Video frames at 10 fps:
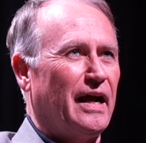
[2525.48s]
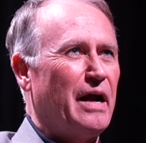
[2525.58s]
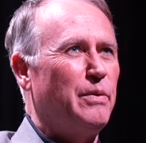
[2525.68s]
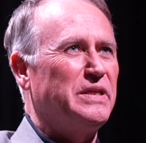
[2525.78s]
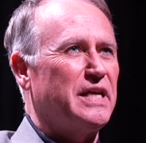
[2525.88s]

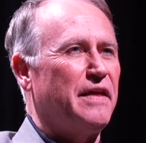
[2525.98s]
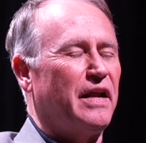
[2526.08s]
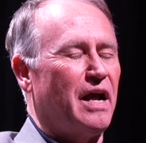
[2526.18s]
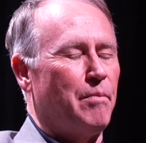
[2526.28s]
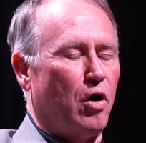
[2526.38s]
I would say
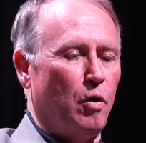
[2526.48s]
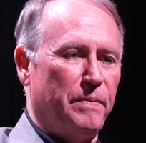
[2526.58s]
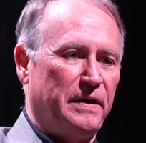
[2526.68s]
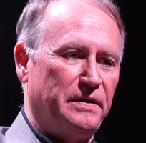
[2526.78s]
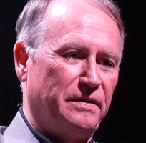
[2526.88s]
that I'm
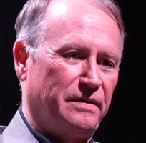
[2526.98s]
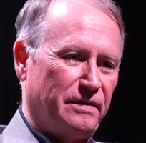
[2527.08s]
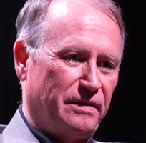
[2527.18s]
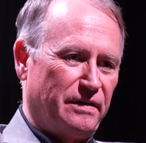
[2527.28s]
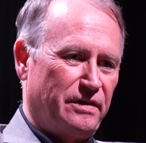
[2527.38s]
open
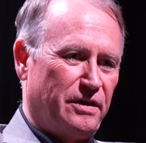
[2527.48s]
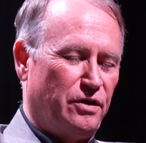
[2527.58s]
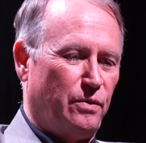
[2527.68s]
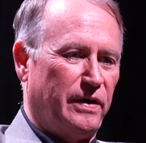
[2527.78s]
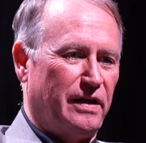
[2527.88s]
to
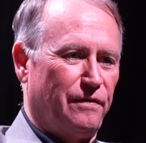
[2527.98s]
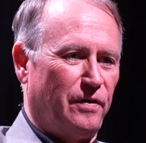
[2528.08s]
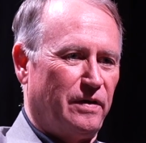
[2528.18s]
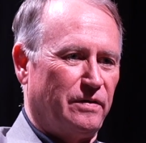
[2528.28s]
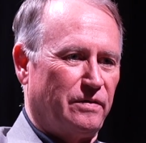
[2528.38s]
doing a
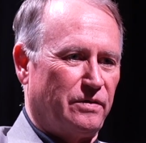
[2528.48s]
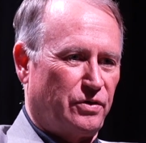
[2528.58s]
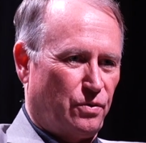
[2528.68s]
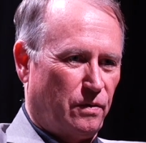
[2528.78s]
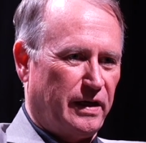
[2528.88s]
different
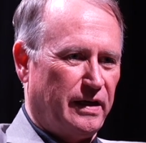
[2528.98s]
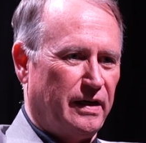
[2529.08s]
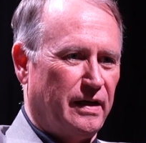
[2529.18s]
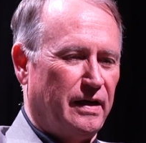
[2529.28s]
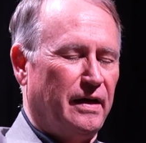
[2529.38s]
story.
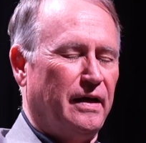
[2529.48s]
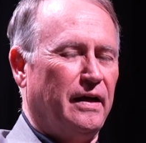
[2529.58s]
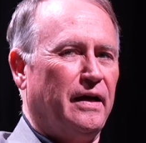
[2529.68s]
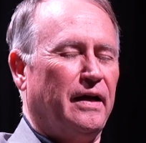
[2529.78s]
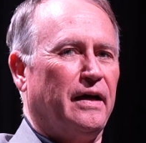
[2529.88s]

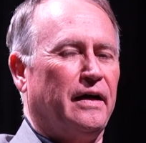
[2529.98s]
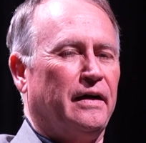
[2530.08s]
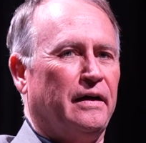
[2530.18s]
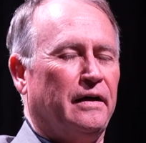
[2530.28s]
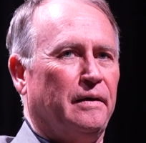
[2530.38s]

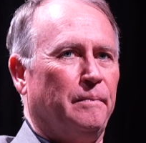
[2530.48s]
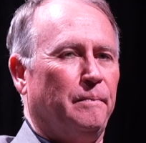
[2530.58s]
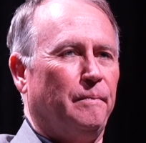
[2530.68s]
Um,